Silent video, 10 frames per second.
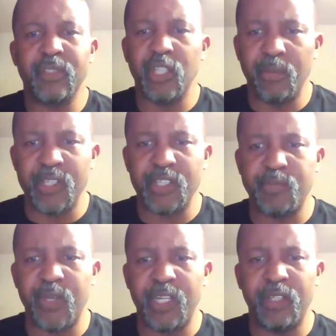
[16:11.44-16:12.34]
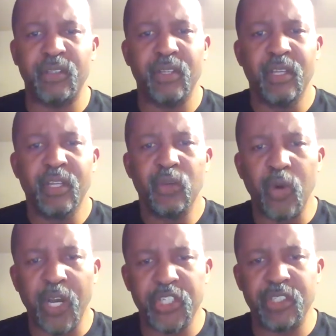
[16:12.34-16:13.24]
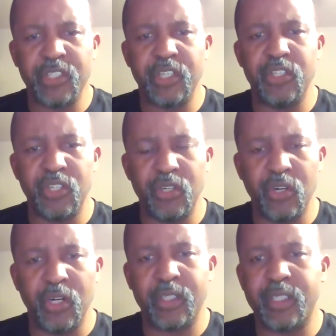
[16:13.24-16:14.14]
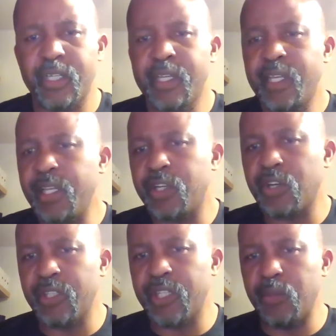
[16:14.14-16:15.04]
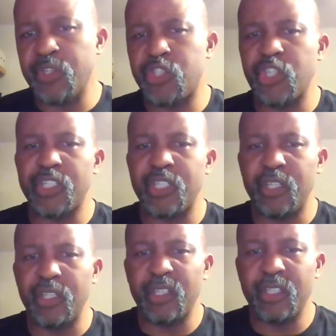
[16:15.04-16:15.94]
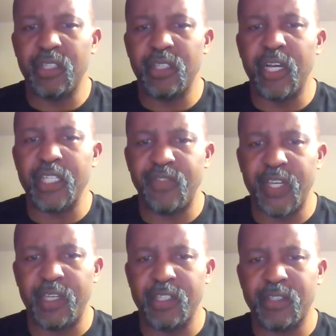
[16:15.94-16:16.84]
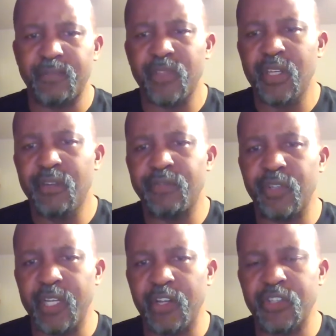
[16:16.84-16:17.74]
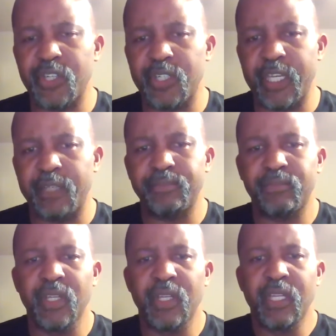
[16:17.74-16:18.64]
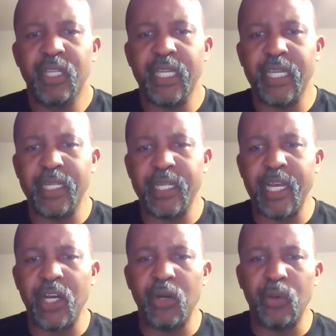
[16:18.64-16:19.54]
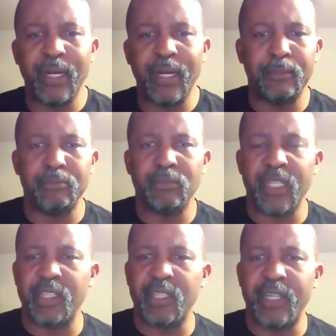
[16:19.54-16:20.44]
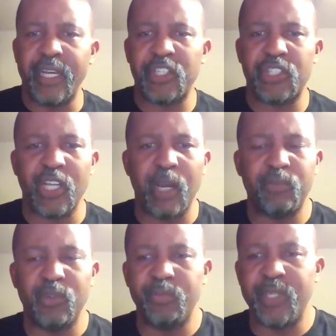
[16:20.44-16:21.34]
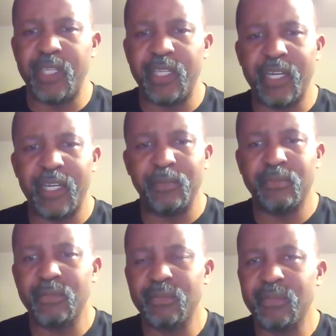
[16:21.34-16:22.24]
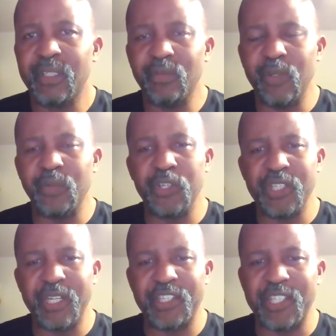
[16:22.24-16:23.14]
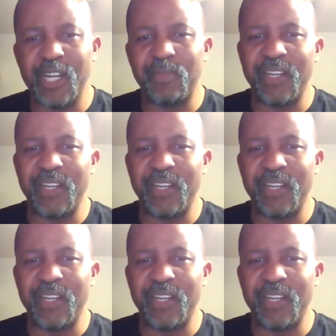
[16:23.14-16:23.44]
Columbus, it's been Washington, New York. It currently was just in Las Vegas for the All-Star game. And now I think the next stop will be, where's the next stop?